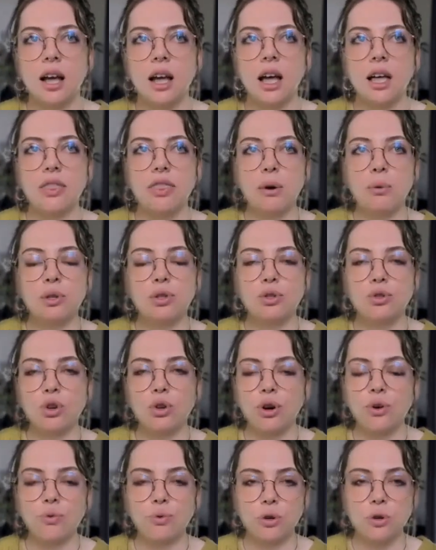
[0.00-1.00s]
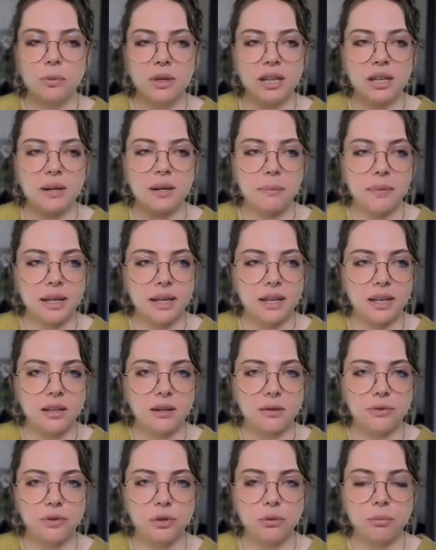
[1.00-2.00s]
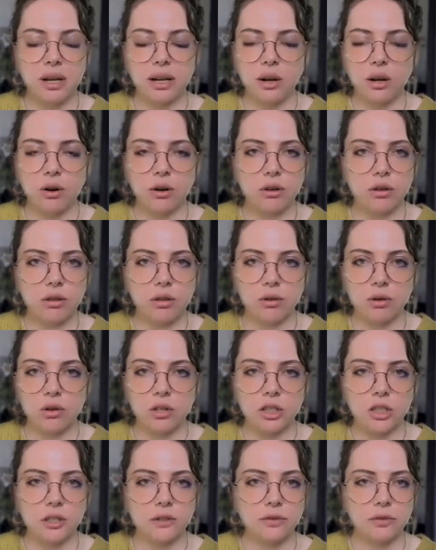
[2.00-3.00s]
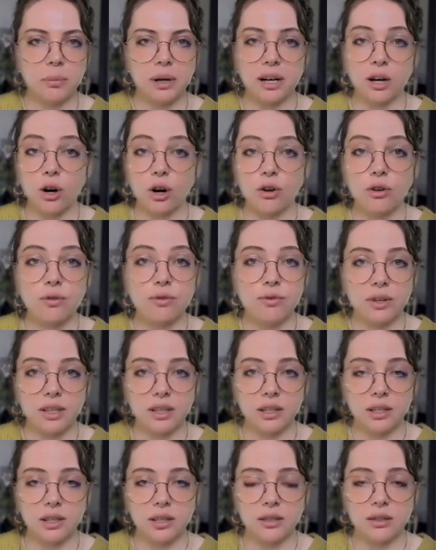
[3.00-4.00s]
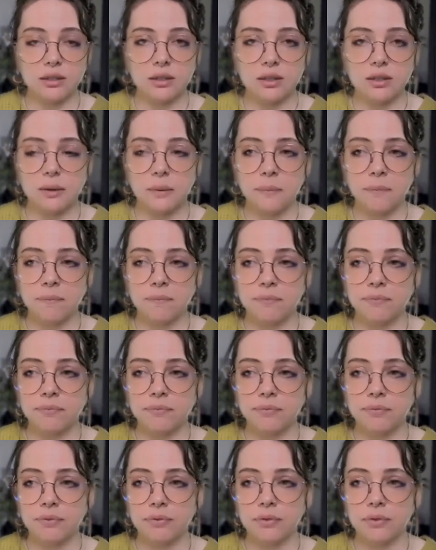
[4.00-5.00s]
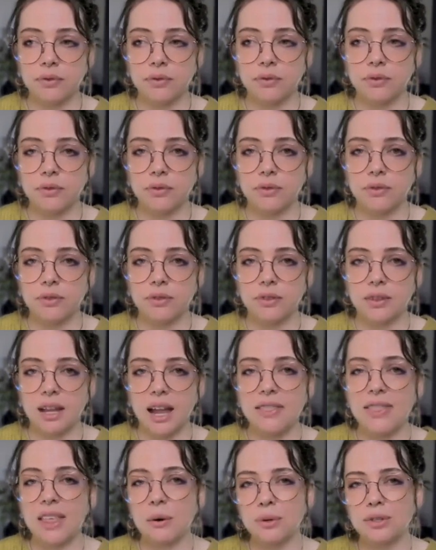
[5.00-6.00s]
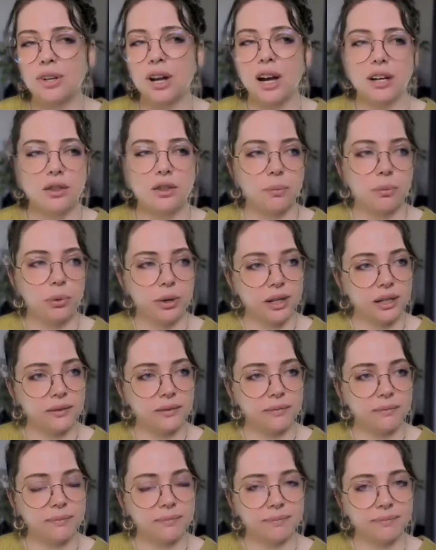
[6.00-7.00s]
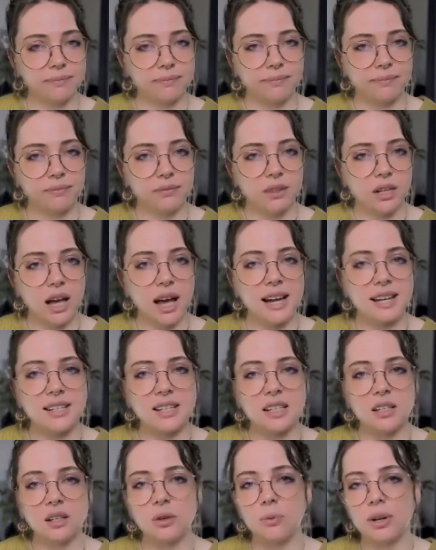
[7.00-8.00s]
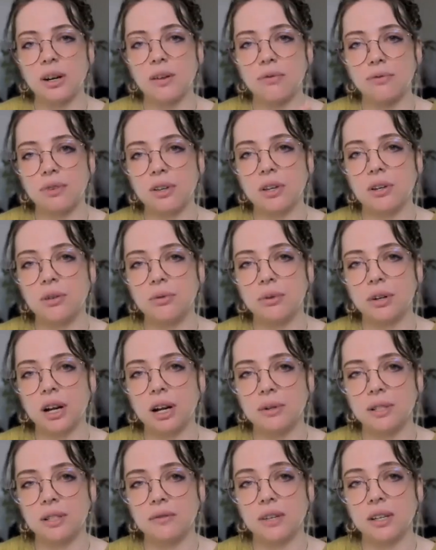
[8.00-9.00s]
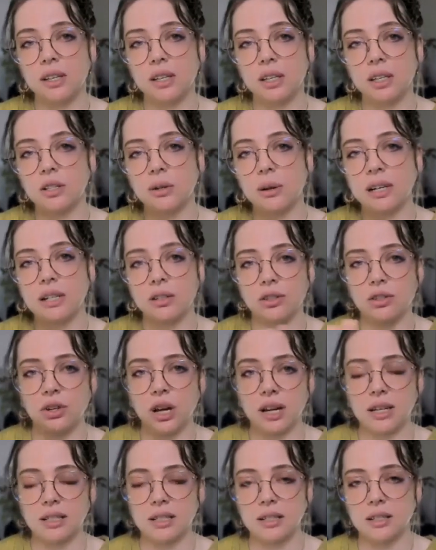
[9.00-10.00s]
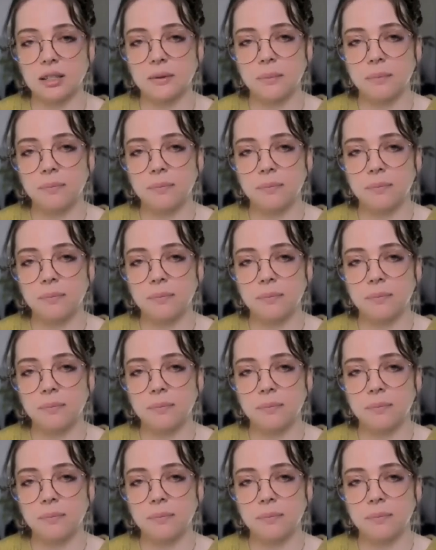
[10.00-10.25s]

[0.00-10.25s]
There was no room in me for my own thoughts, for my own feelings. And that was kind of the point. I didn't want to feel what I was feeling, so I distracted.